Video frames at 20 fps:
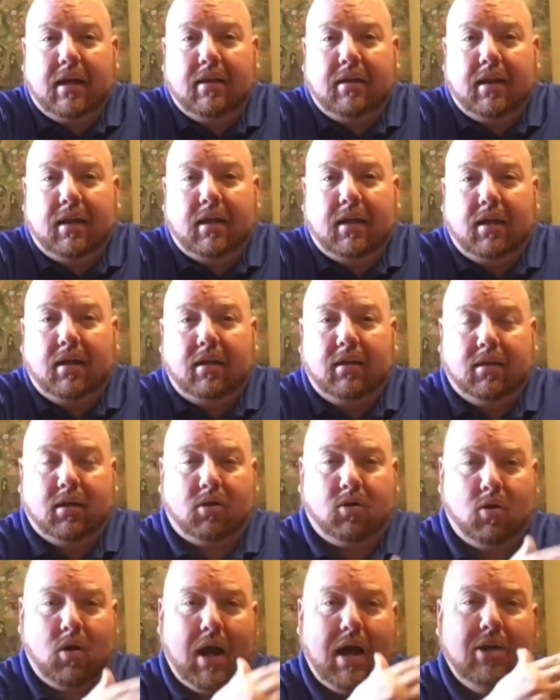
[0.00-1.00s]
the
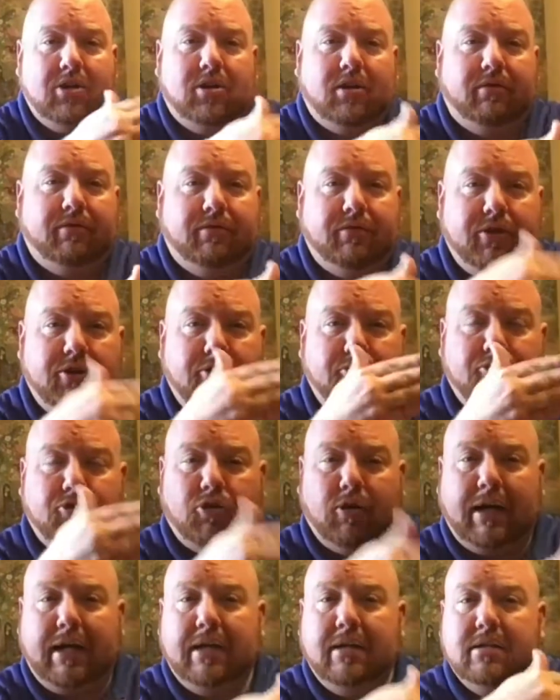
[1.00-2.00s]
crotch of two
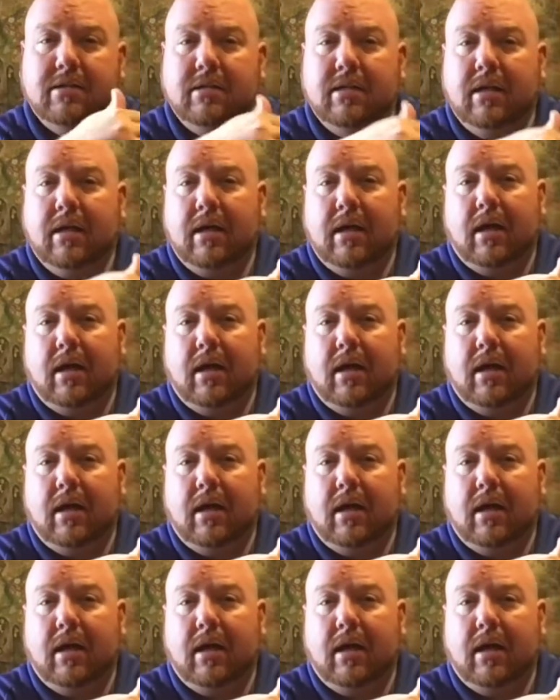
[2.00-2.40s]
trees,